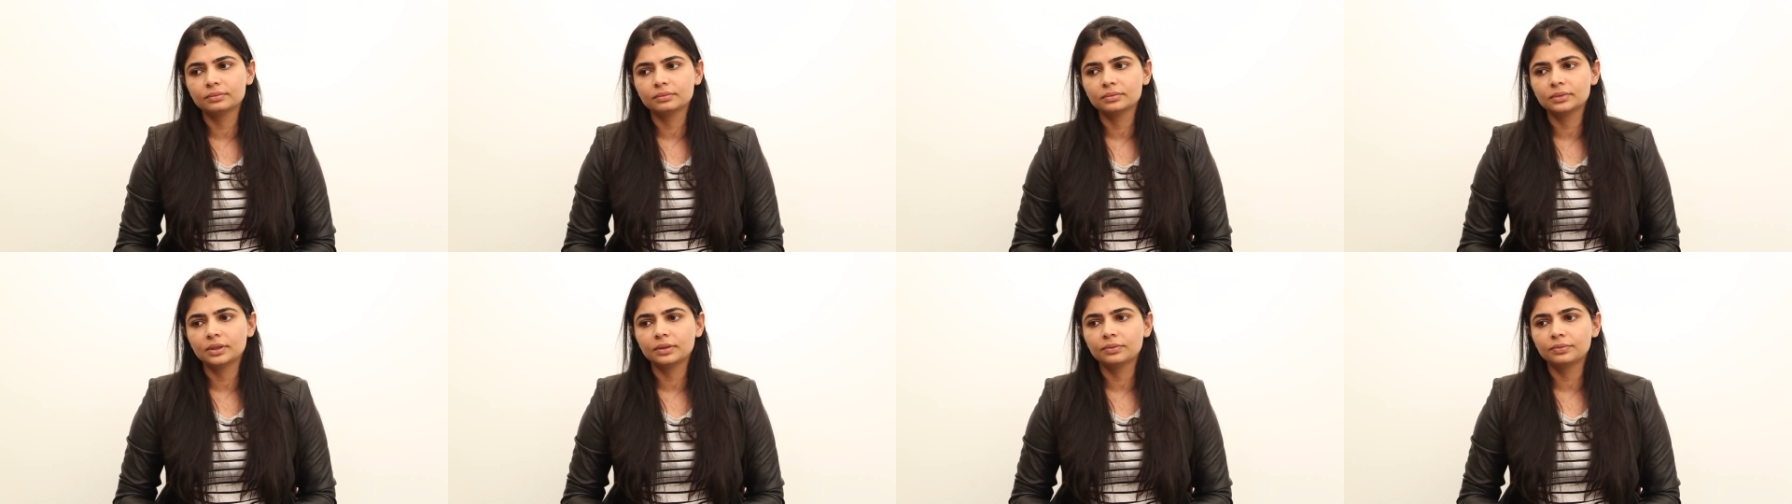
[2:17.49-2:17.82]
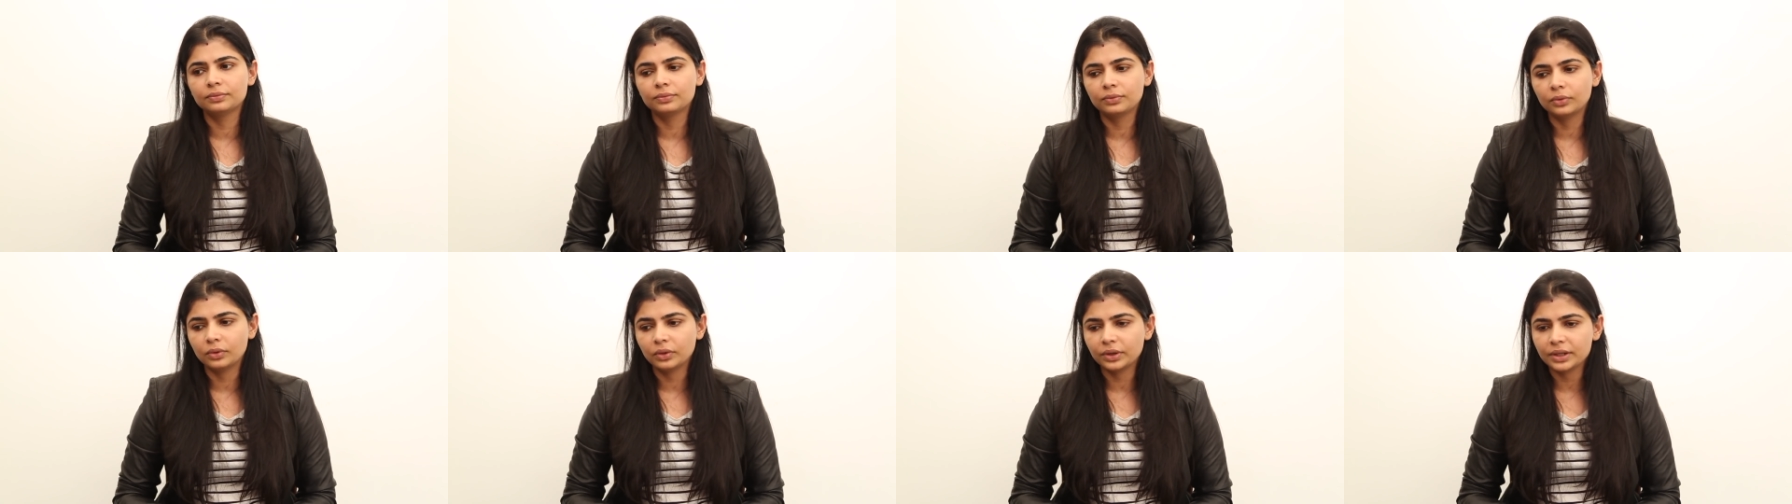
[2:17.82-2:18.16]
the
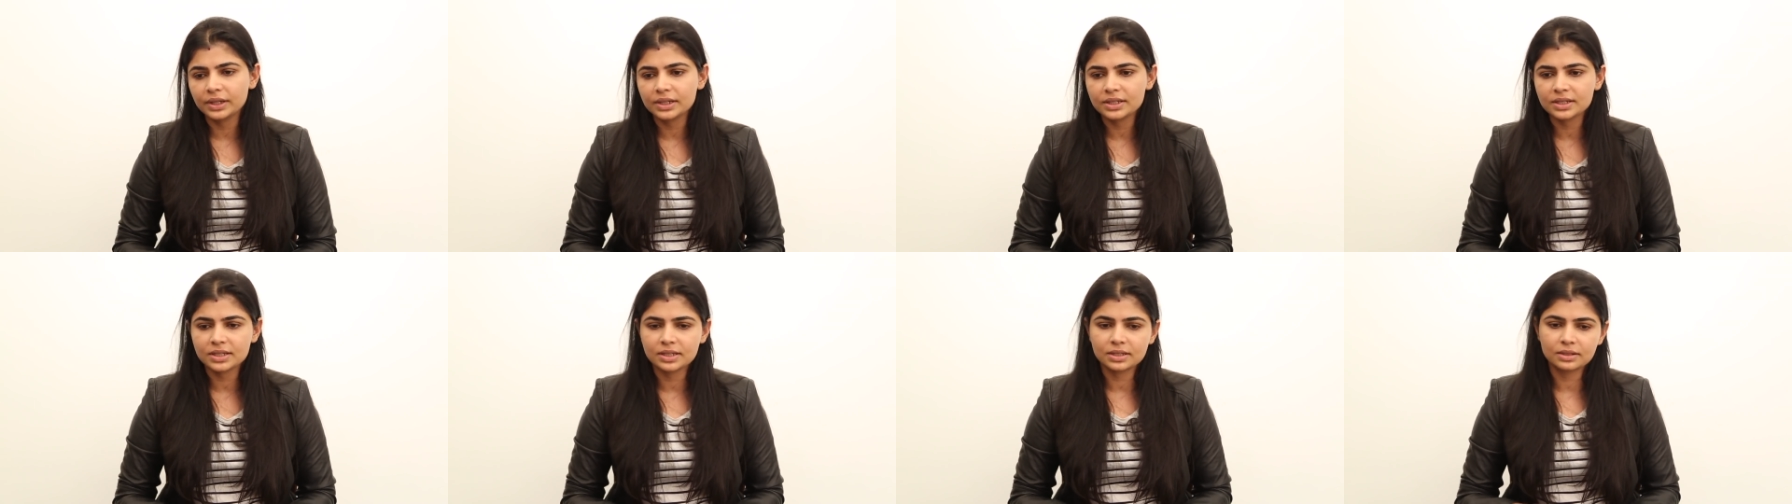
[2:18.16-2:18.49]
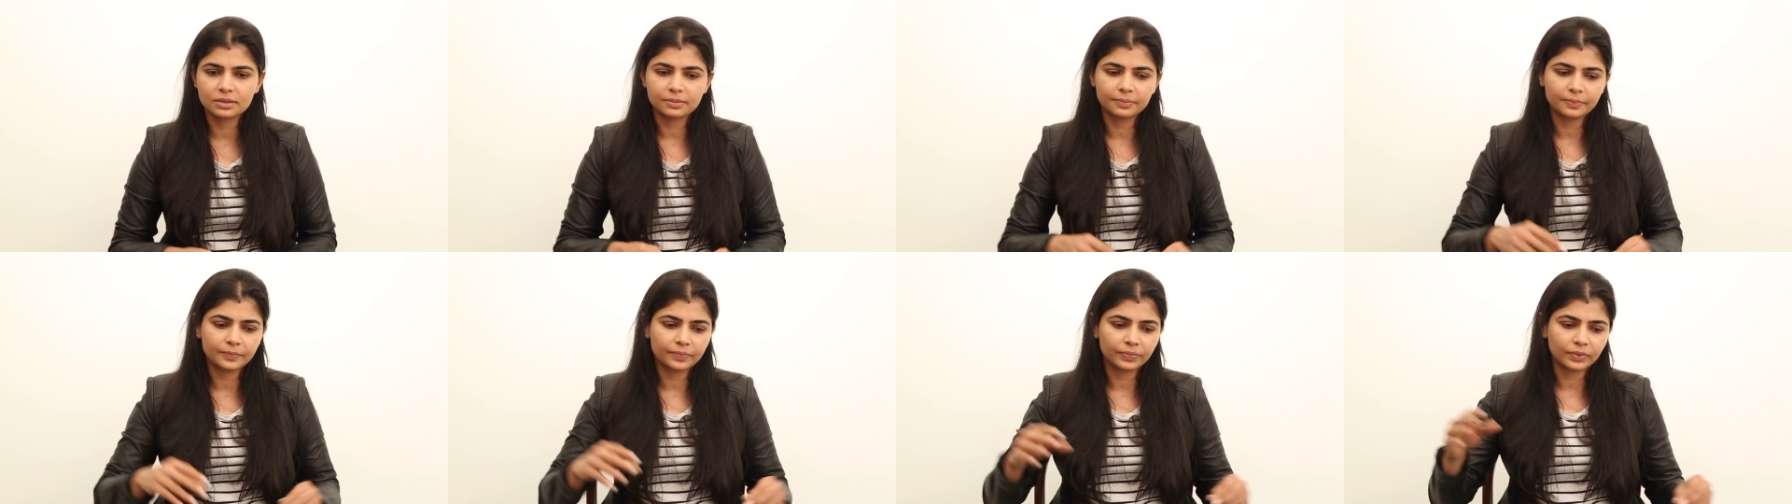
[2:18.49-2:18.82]

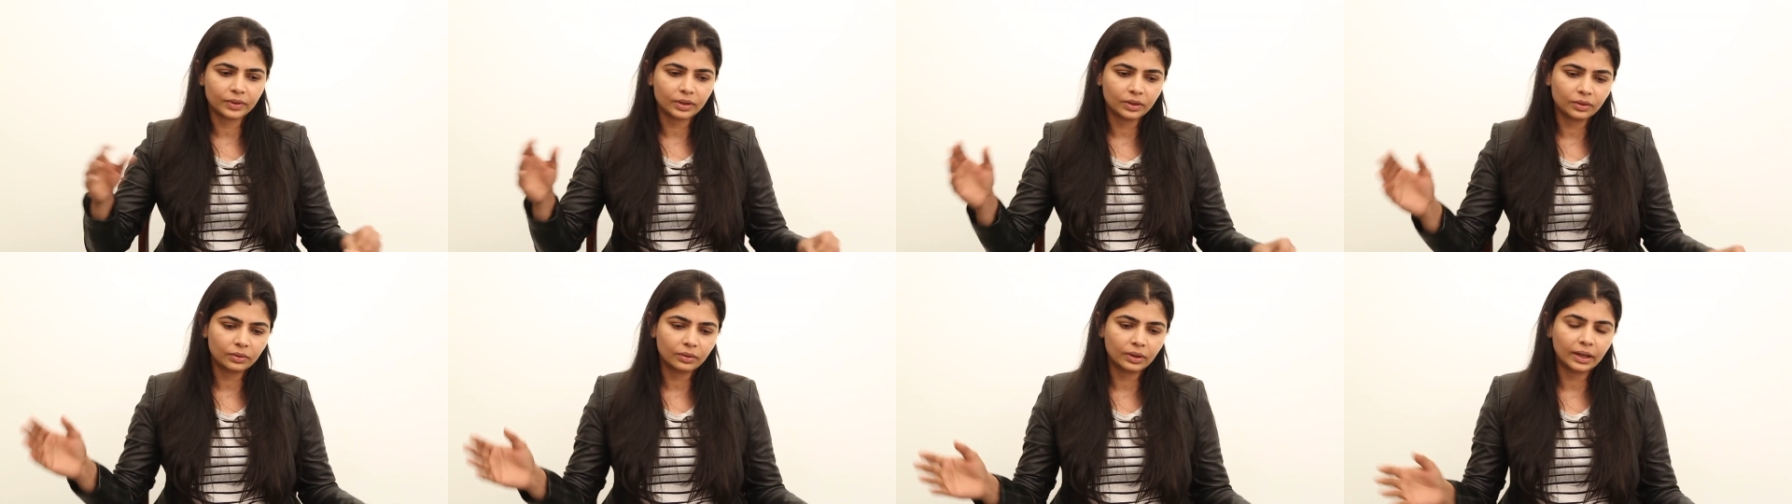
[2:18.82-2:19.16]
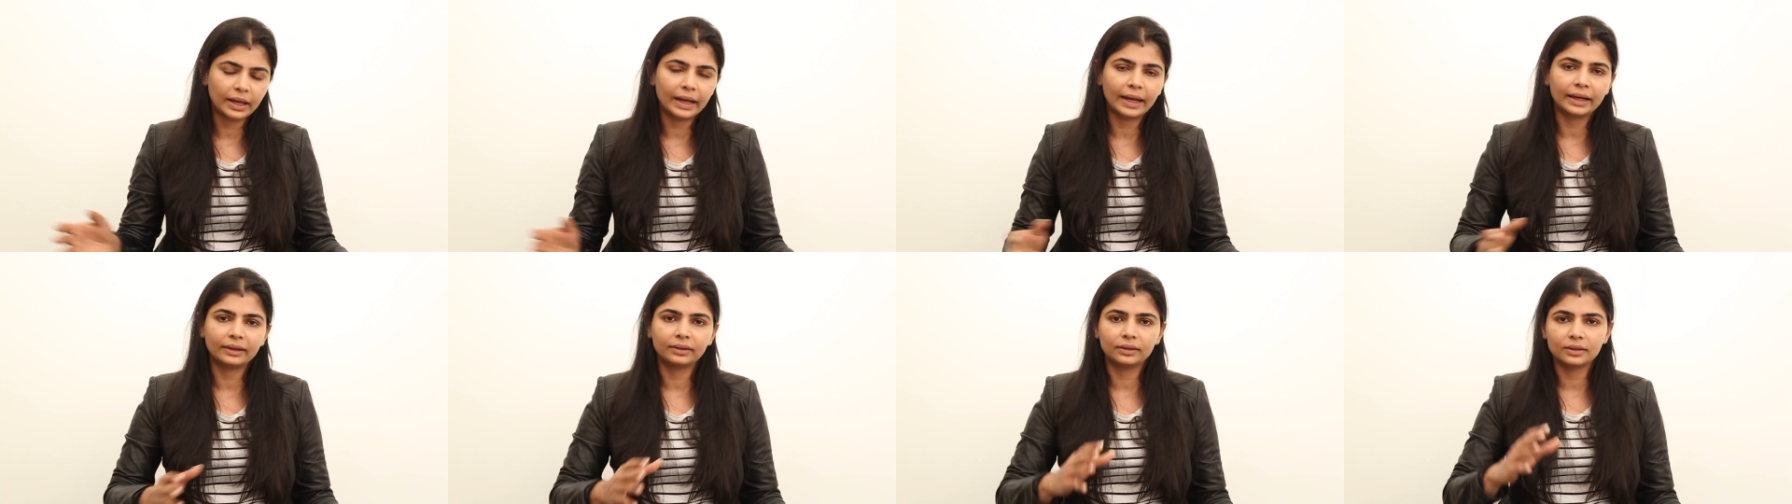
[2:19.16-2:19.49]
voice, you know,
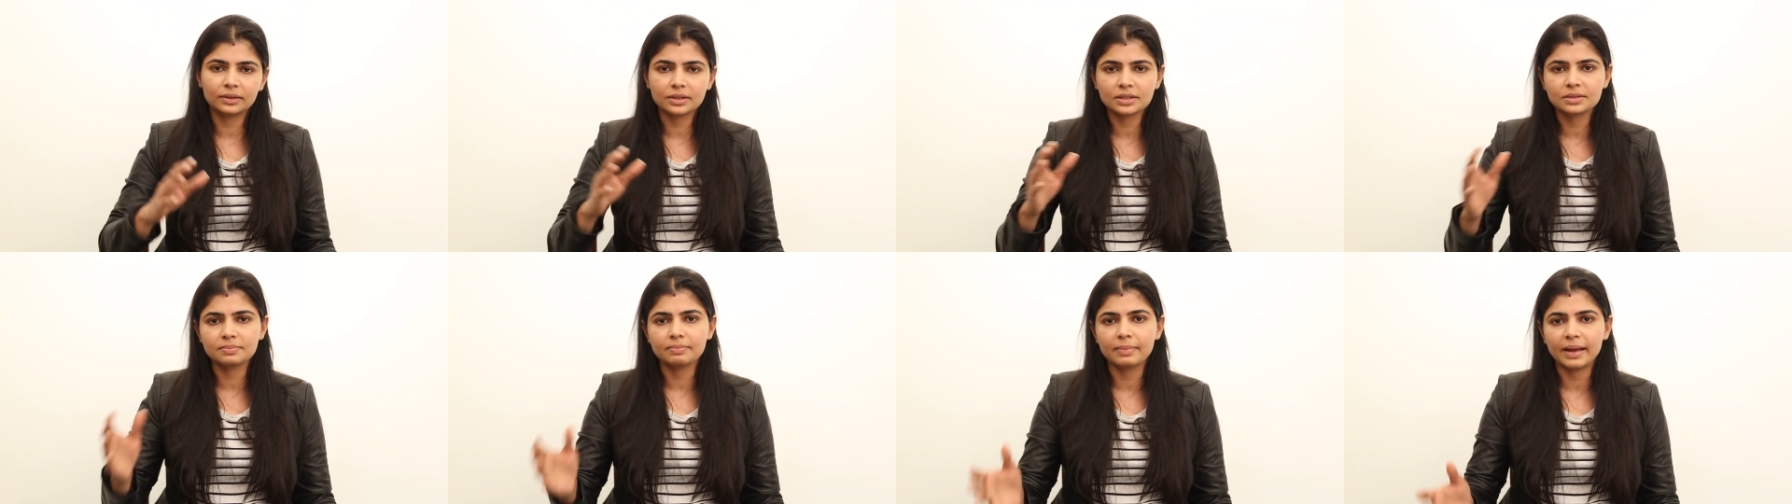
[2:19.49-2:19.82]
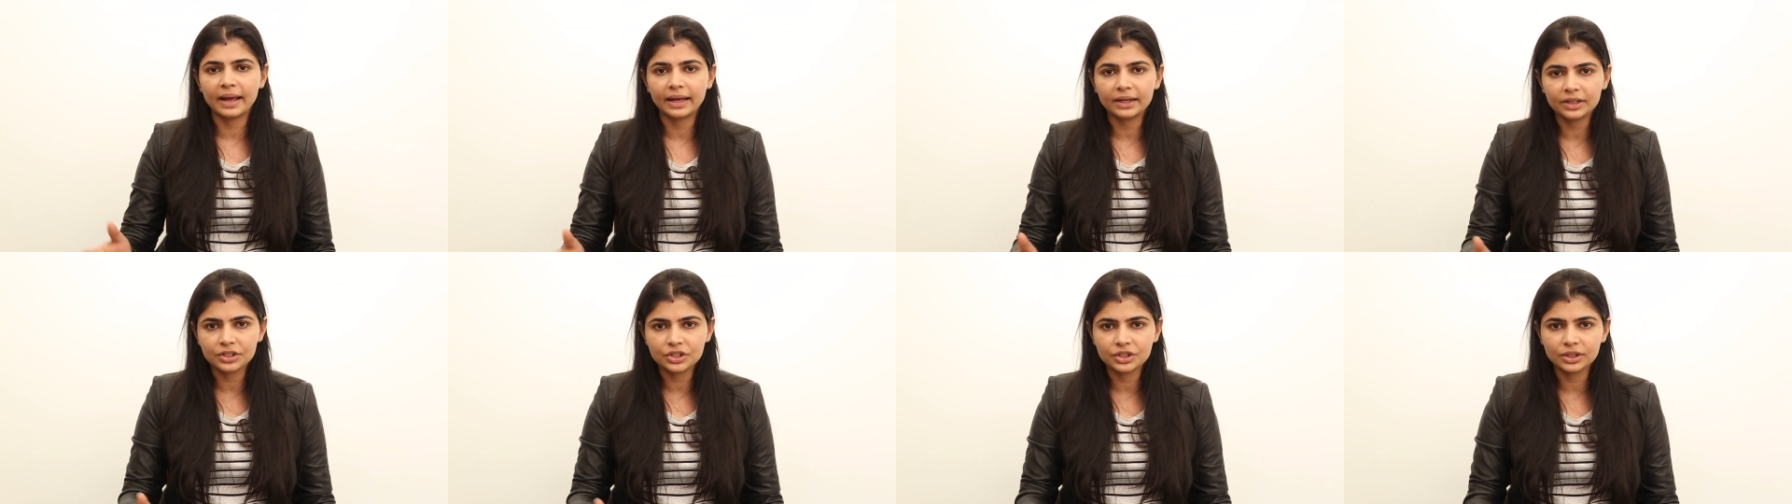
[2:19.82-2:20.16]
actor's
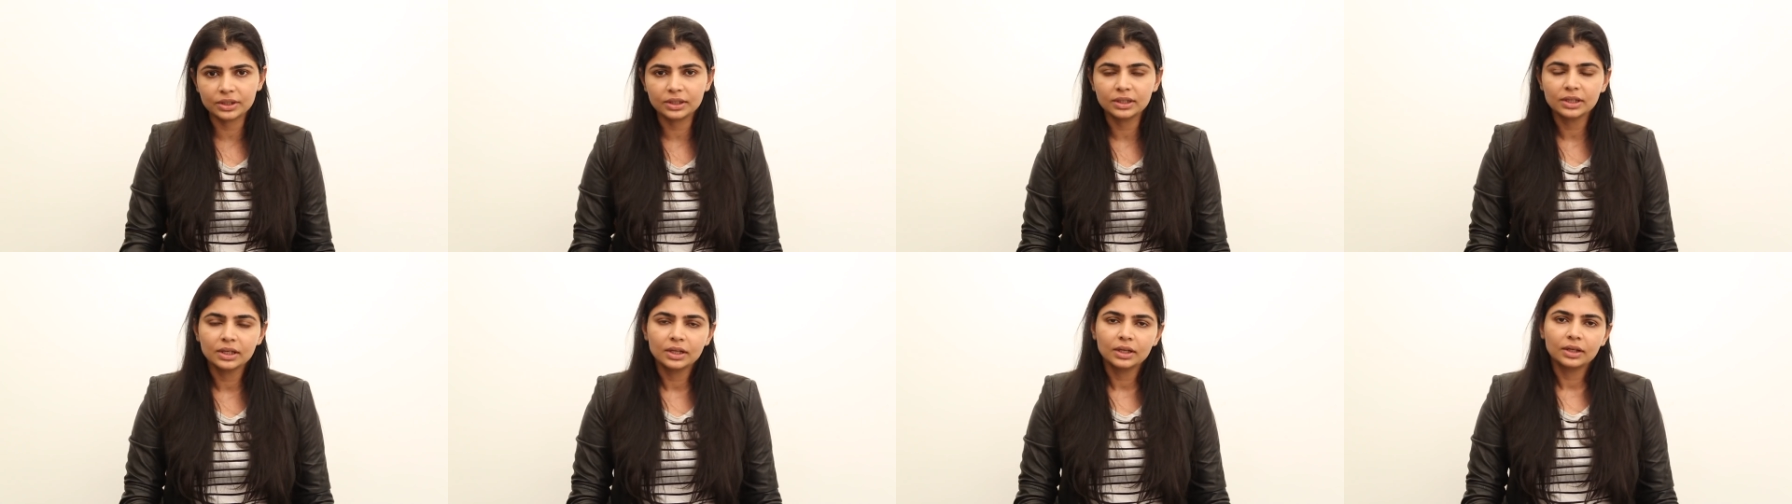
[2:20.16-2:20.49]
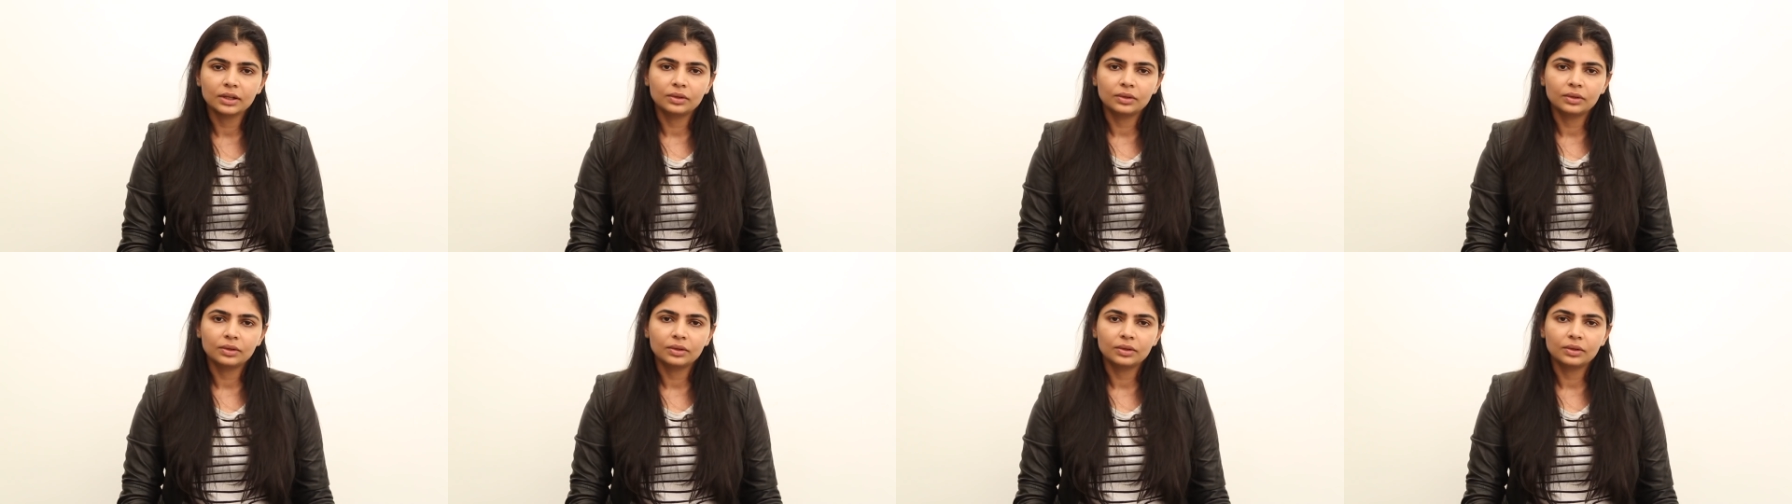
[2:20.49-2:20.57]
manager